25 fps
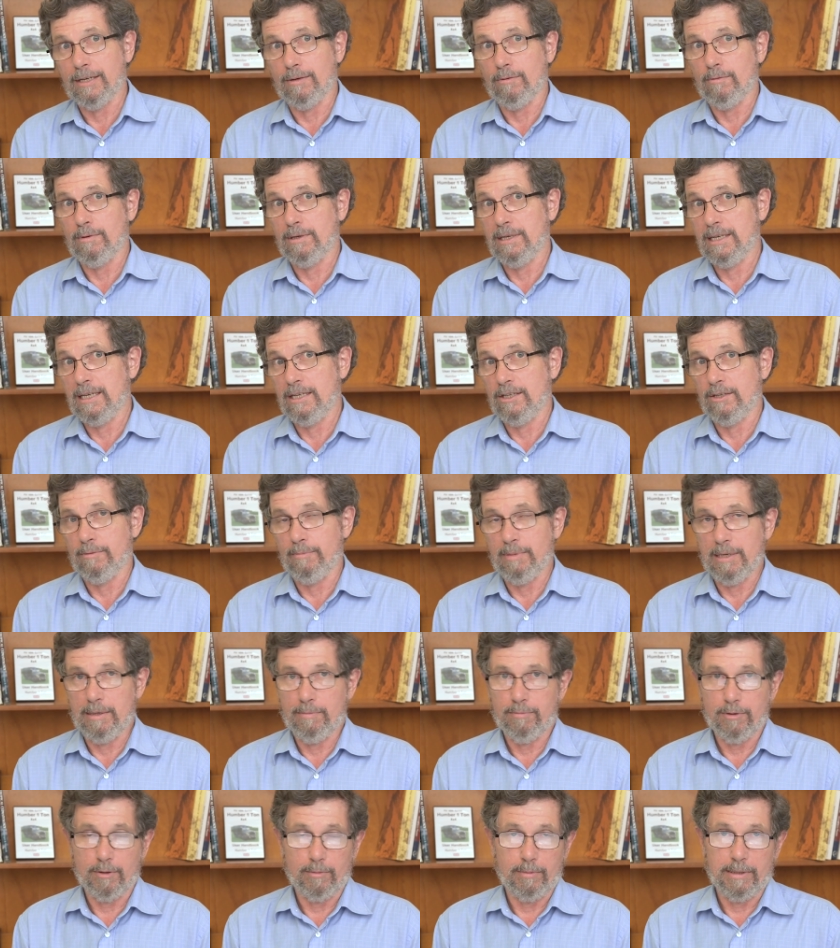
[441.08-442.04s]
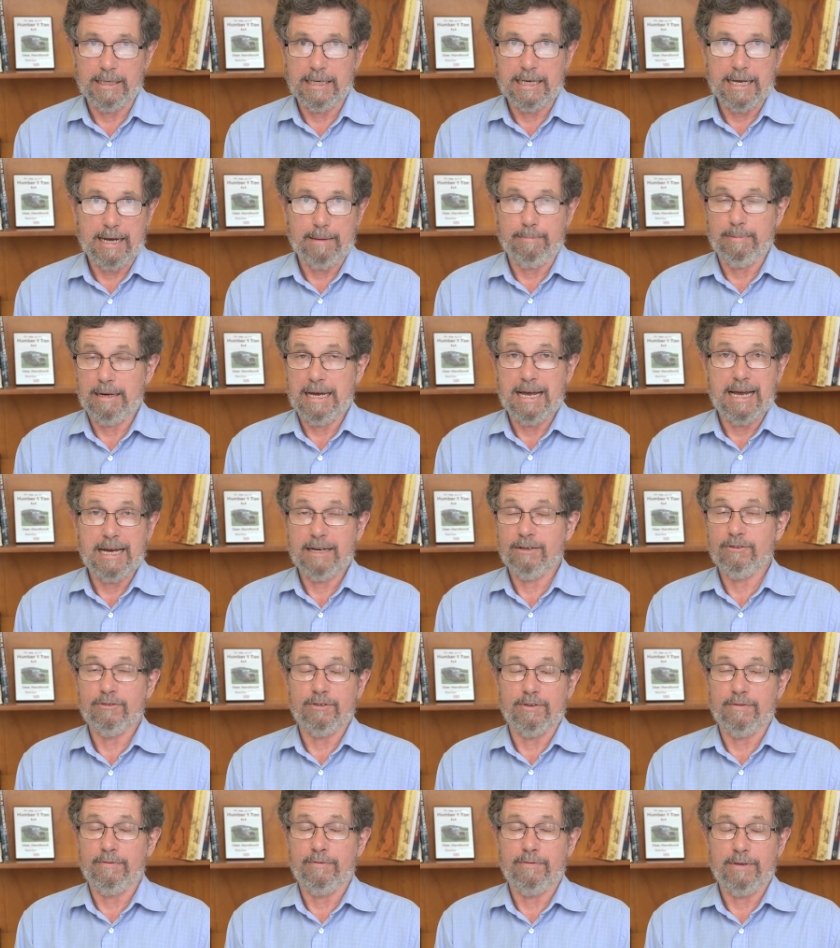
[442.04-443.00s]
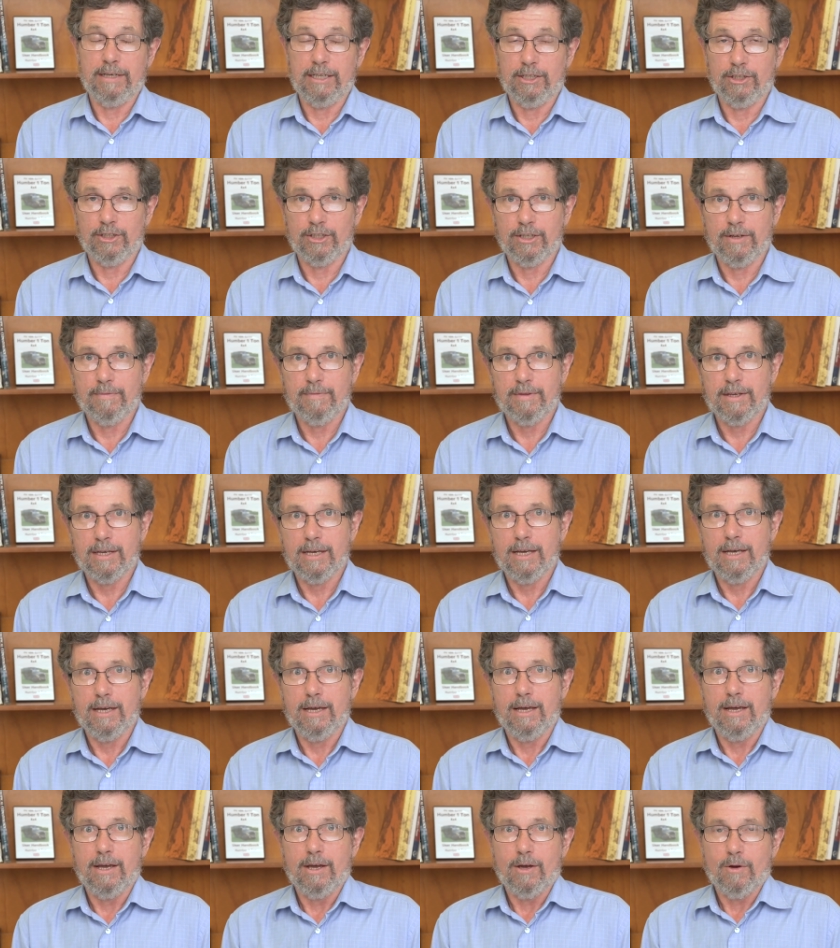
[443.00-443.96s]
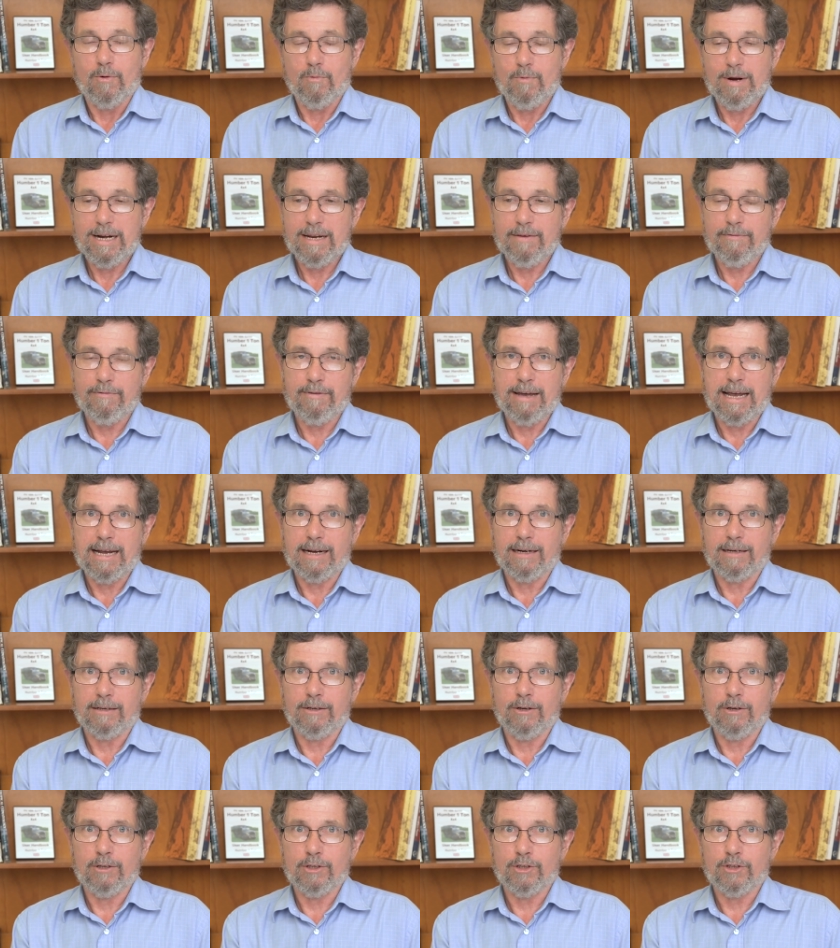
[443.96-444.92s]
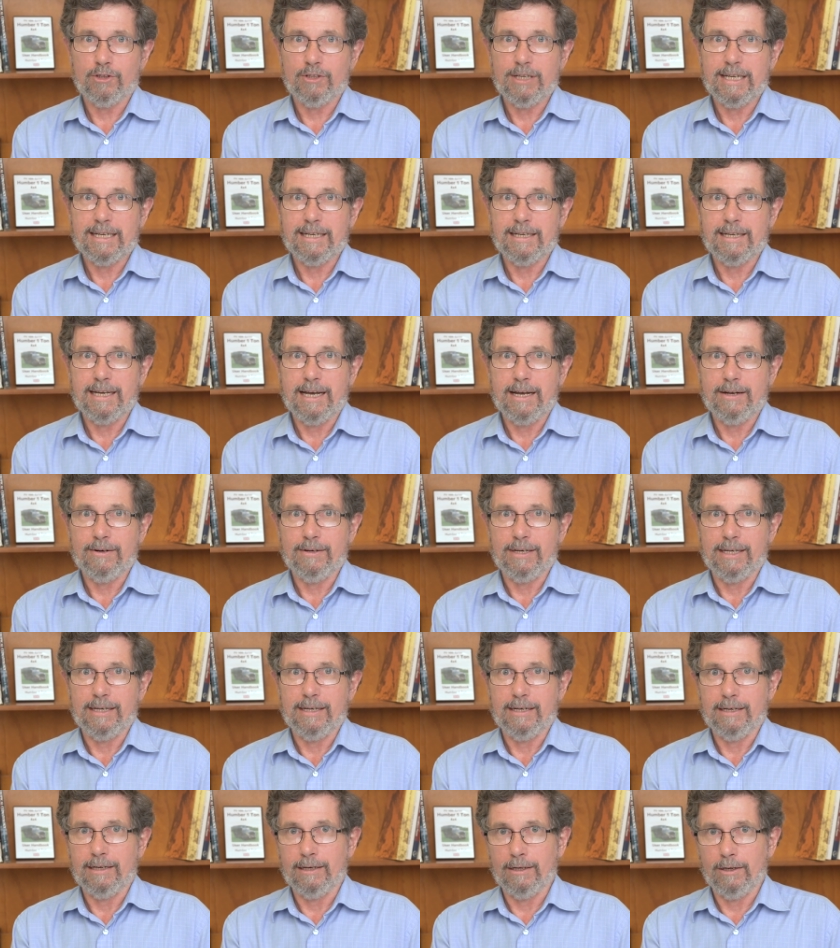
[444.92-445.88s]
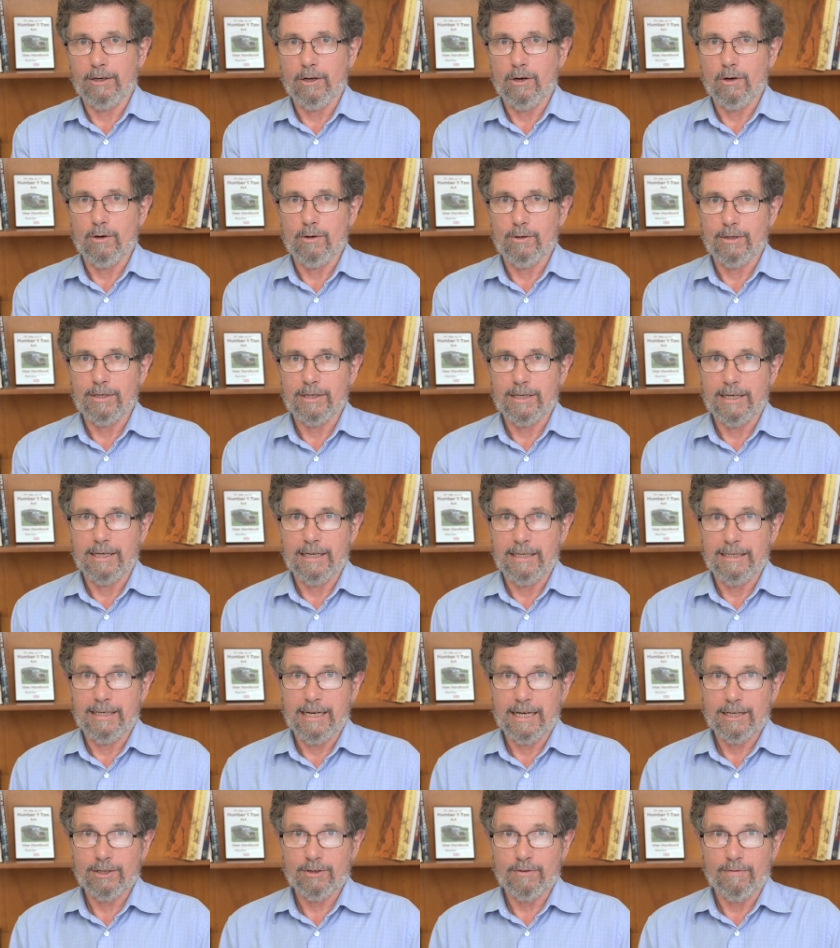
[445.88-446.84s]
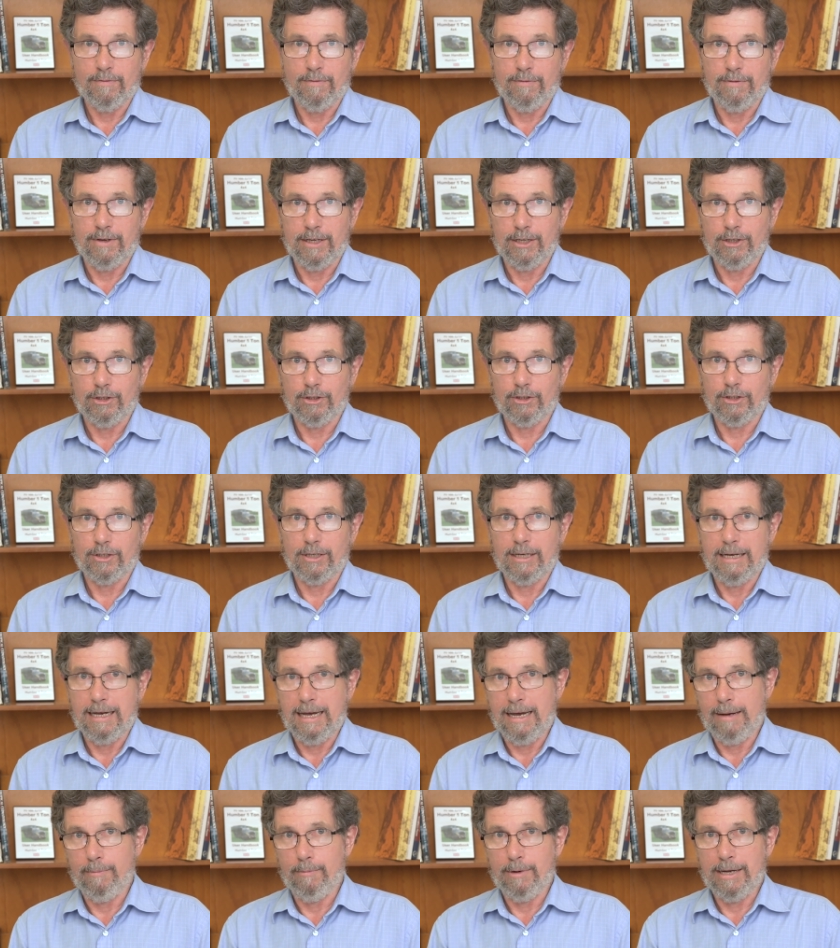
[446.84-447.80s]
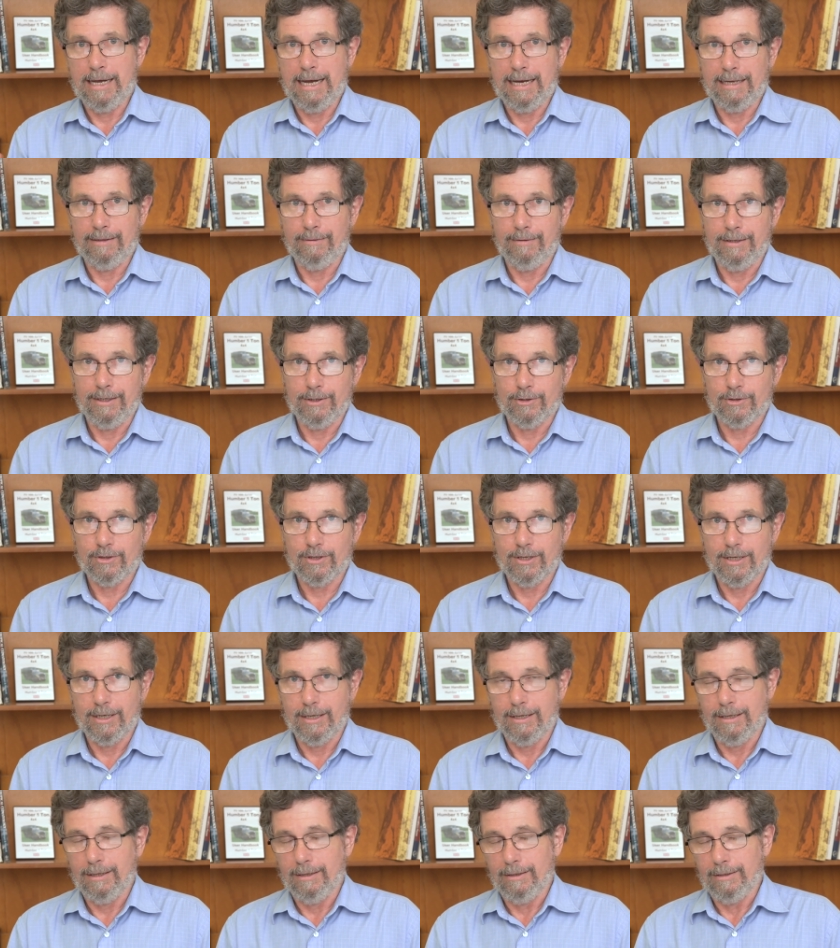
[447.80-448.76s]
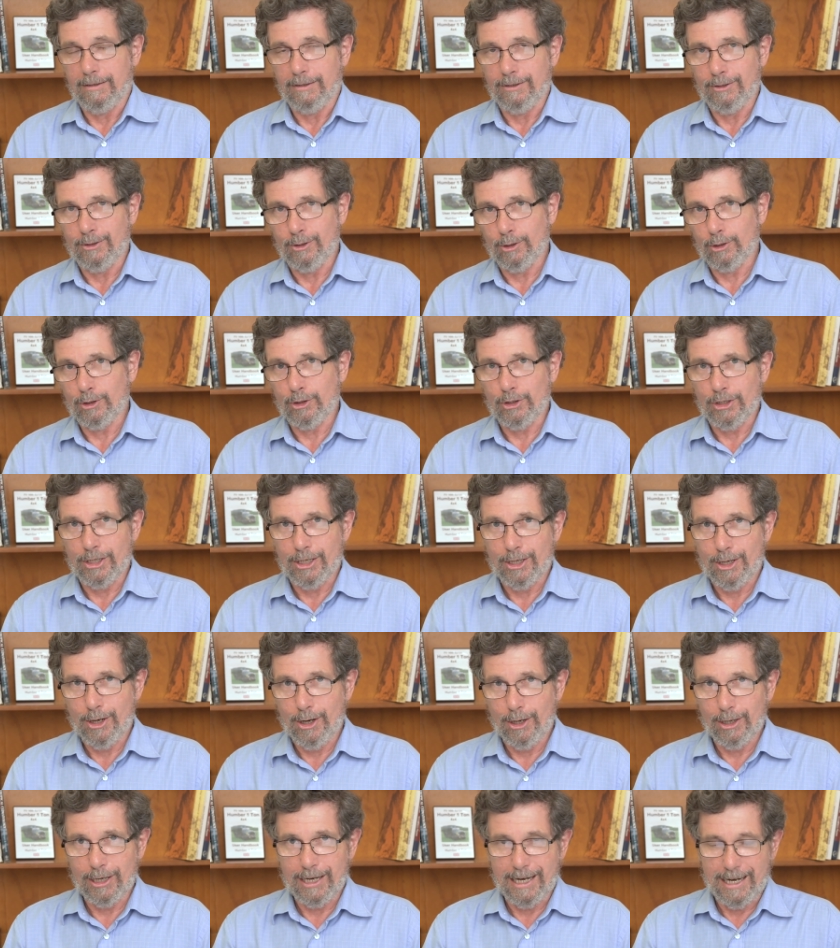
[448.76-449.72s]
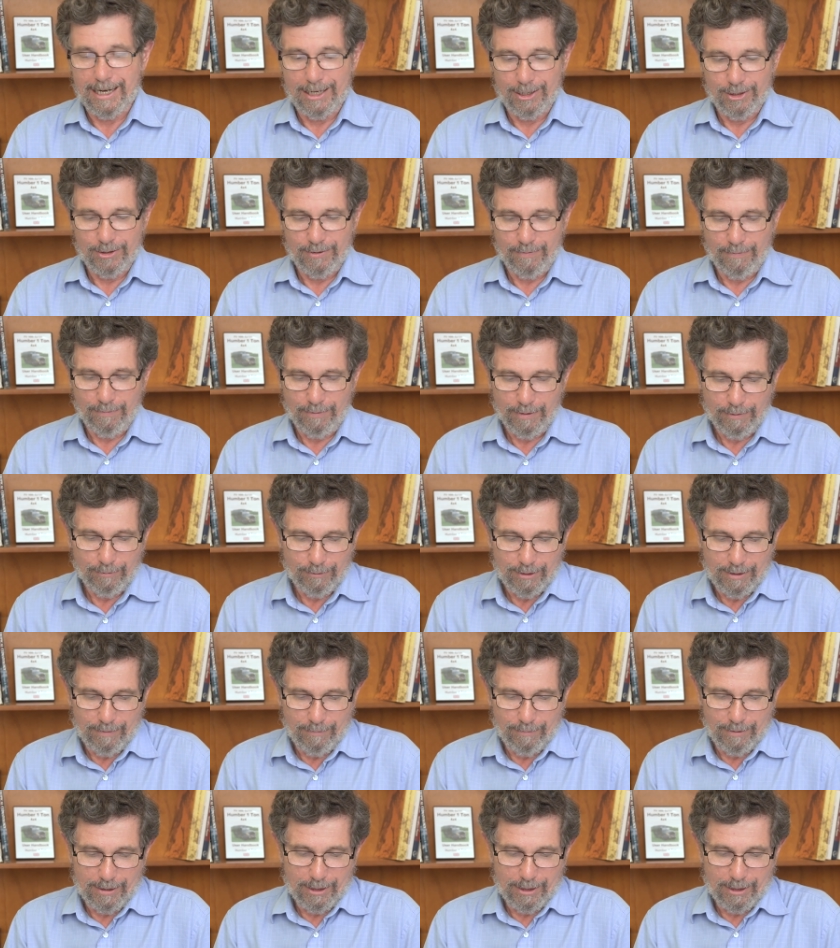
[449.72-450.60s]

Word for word: that it would need to be probably a couple of hundred fish, when in fact Lönnstedt had only logged a dozen fish and we had this dodgy collage of 50